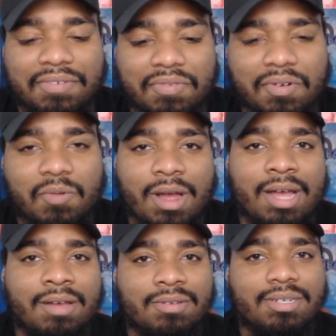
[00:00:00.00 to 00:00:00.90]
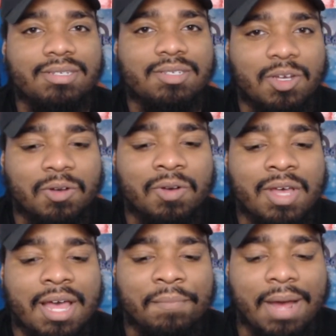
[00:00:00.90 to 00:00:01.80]
for a while. So
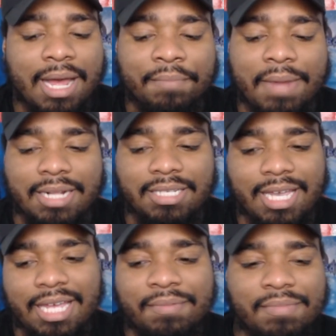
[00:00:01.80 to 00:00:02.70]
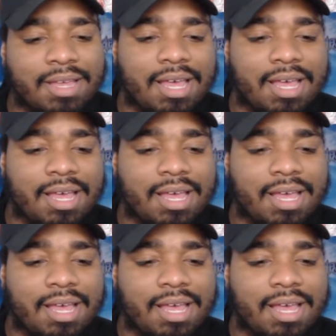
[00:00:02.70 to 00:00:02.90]
my team